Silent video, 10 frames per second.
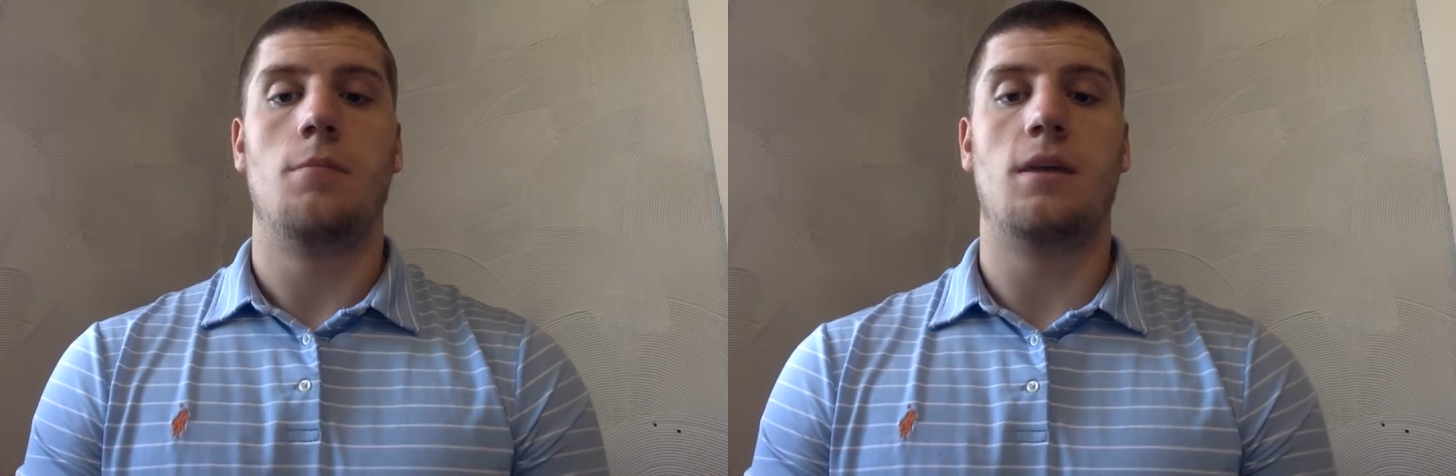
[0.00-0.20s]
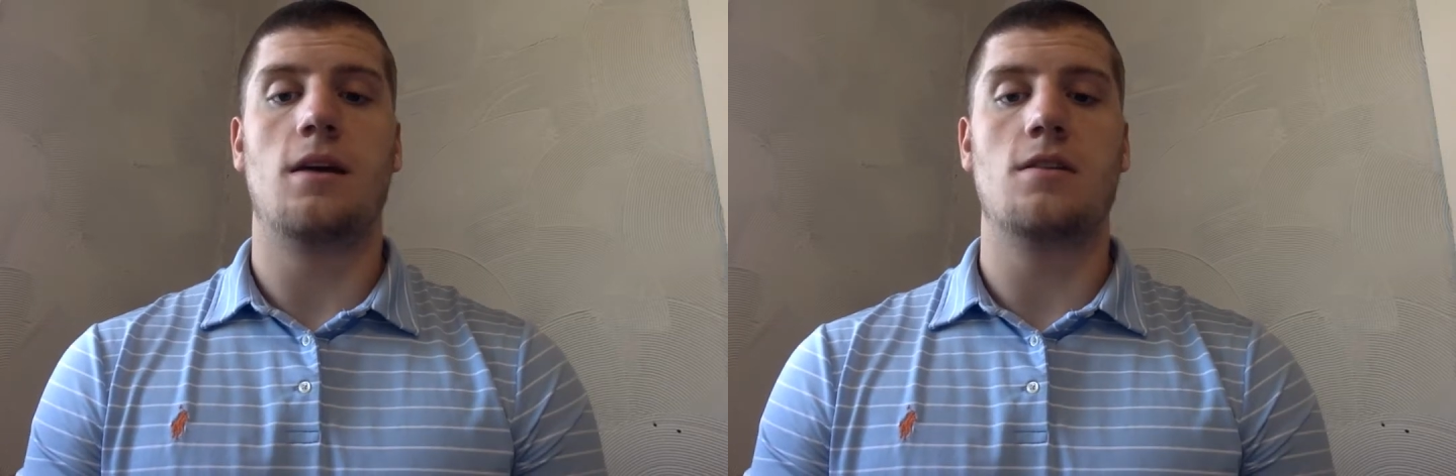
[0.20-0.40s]

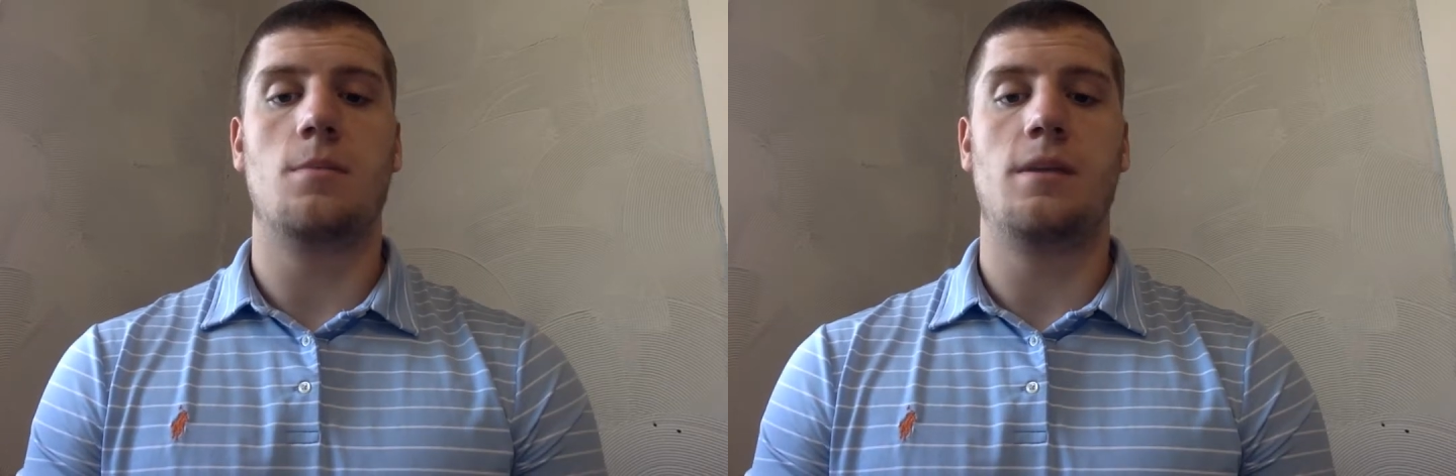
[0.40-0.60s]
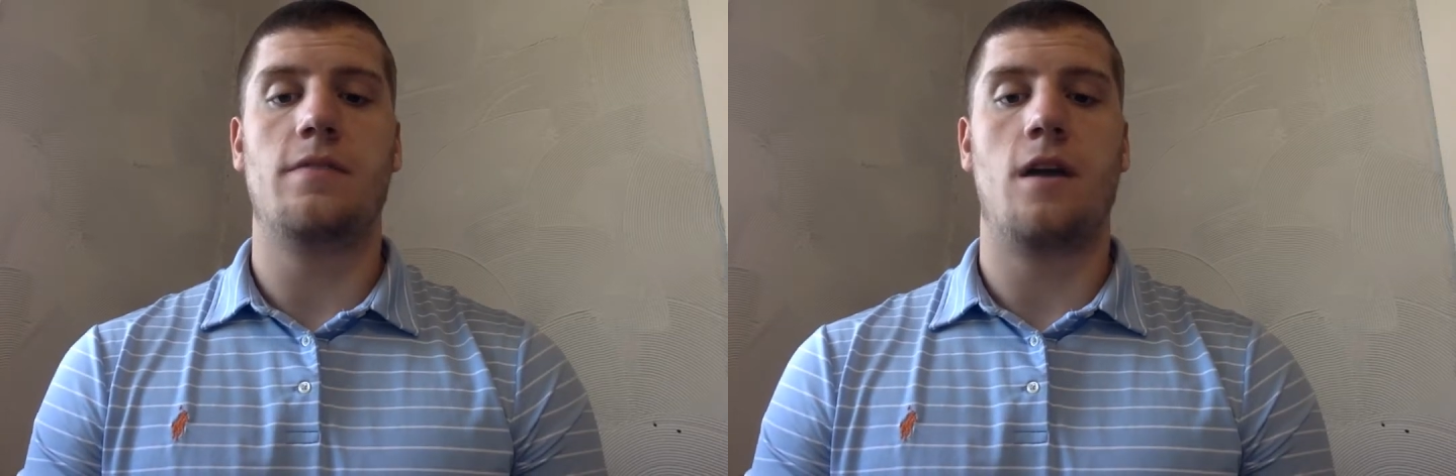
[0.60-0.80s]
Because our
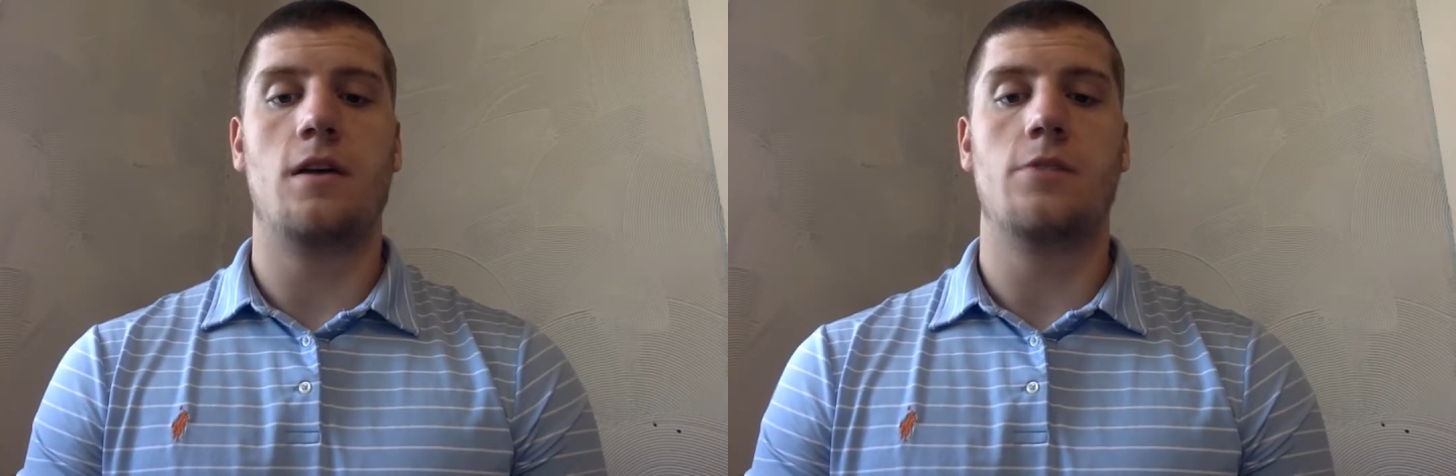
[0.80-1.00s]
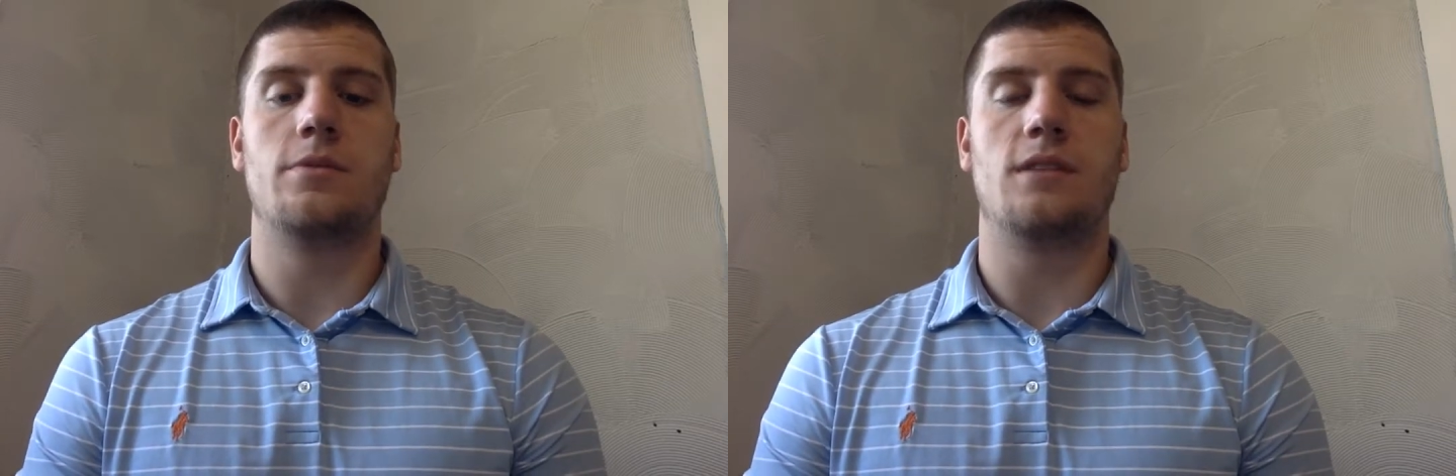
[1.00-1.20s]

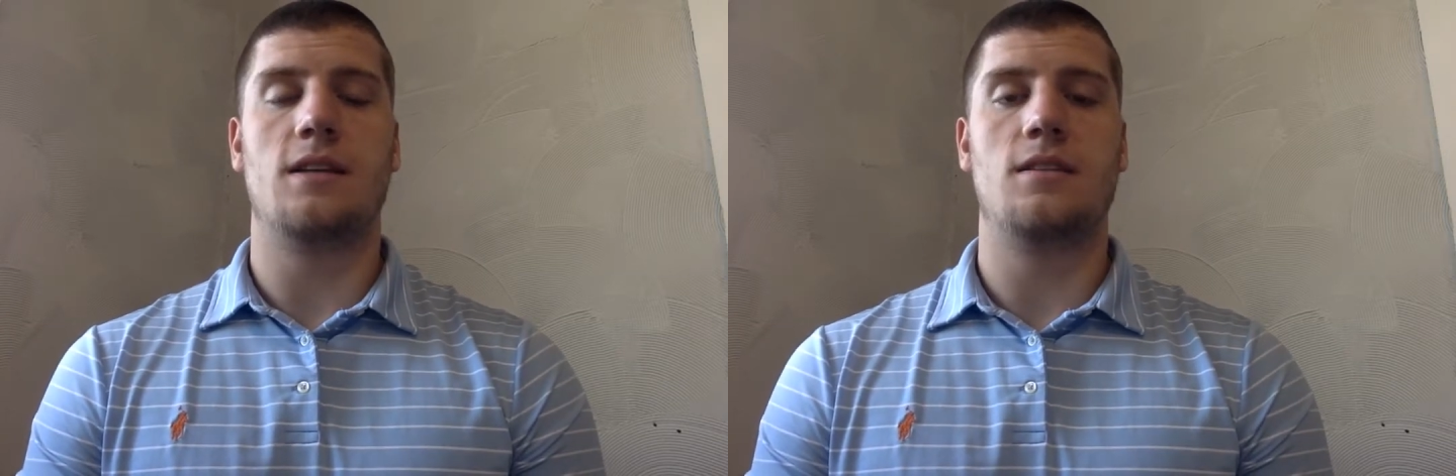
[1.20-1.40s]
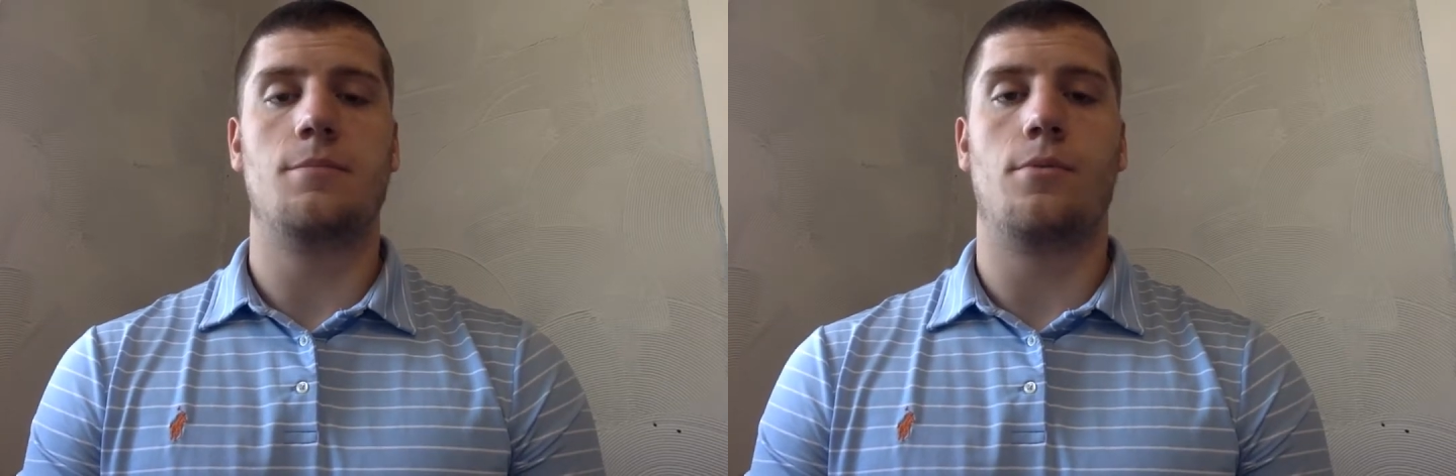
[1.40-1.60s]
p-value was
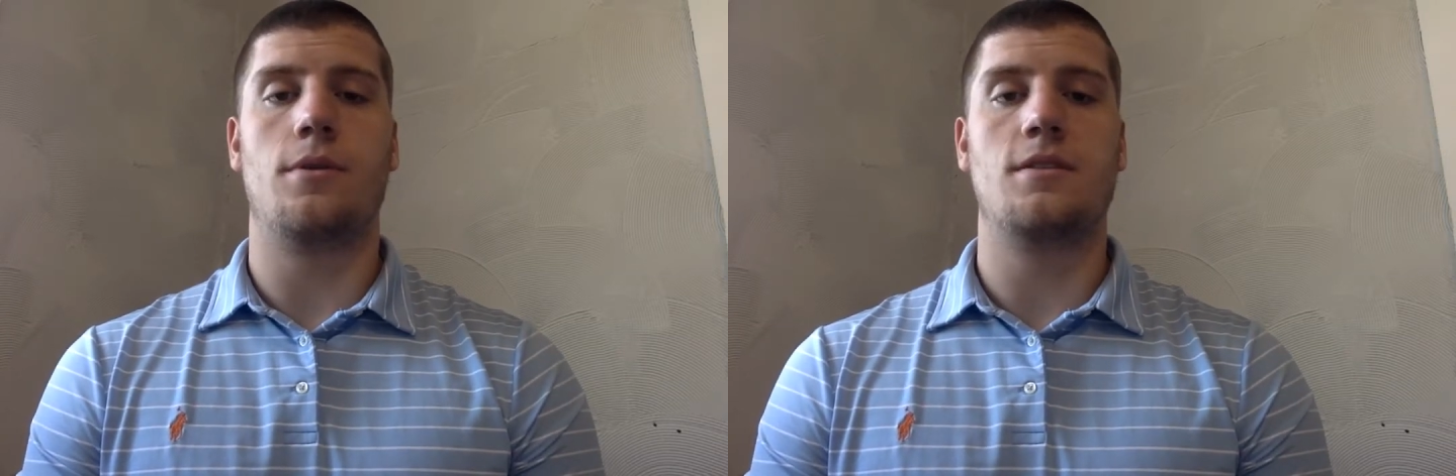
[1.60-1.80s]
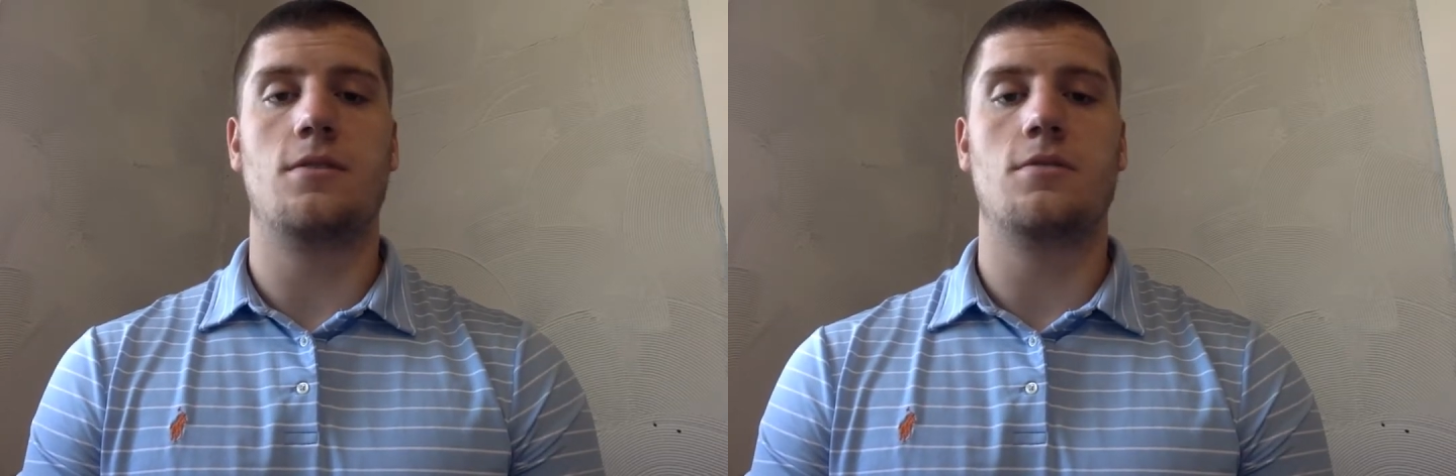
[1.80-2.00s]
less than
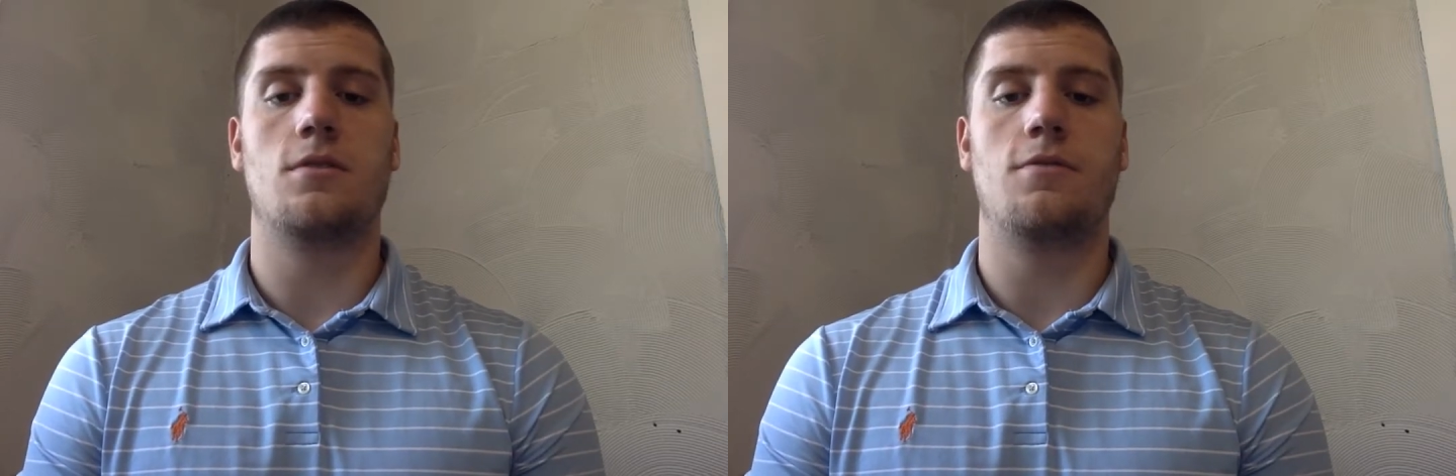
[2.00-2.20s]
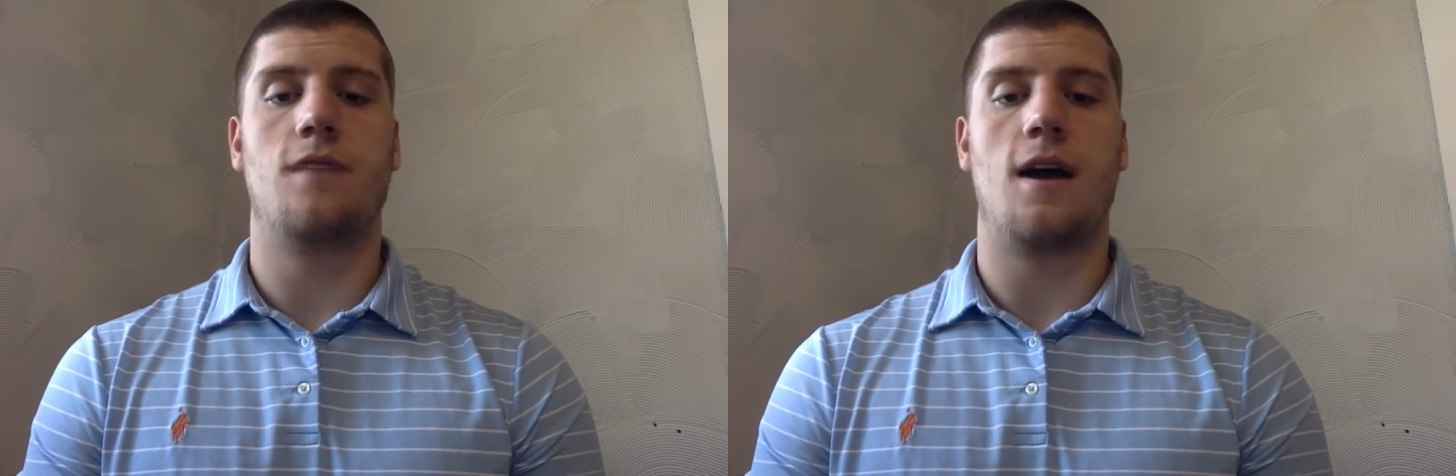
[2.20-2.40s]

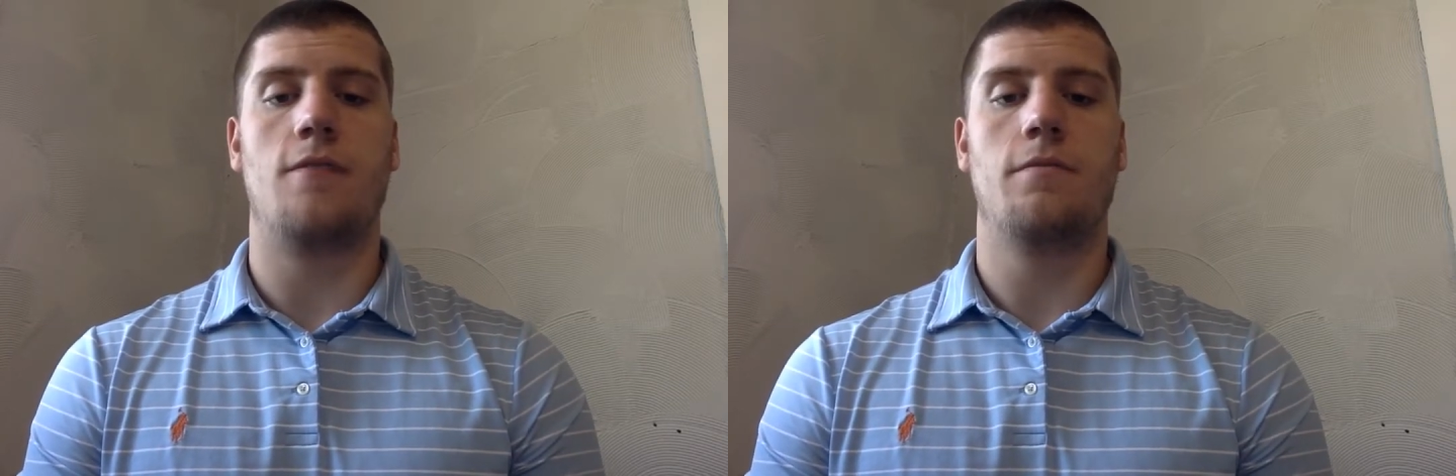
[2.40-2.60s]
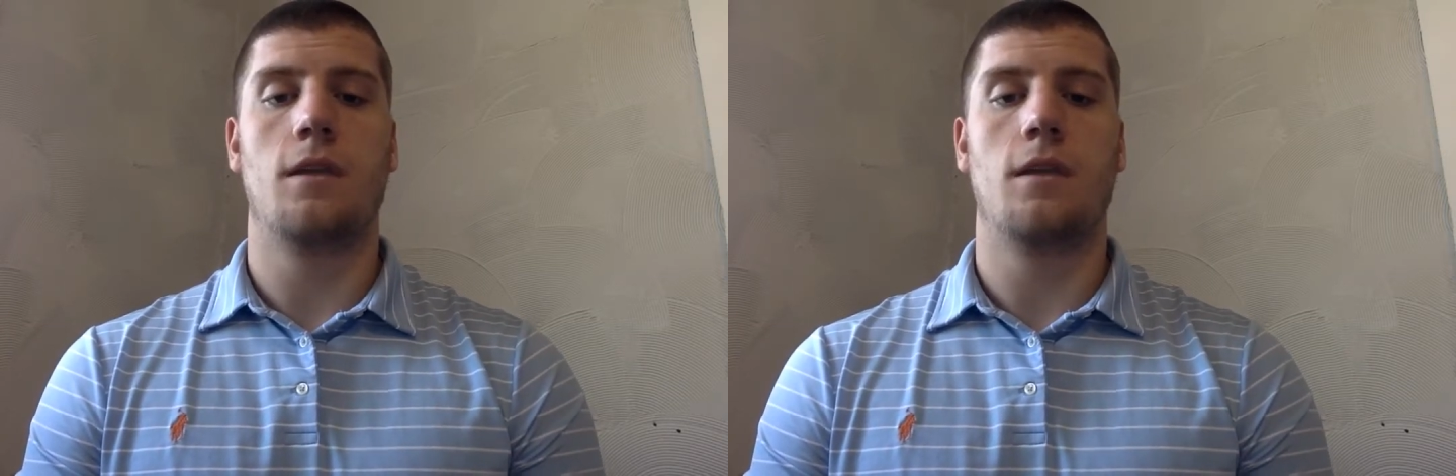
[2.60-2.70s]
0.005,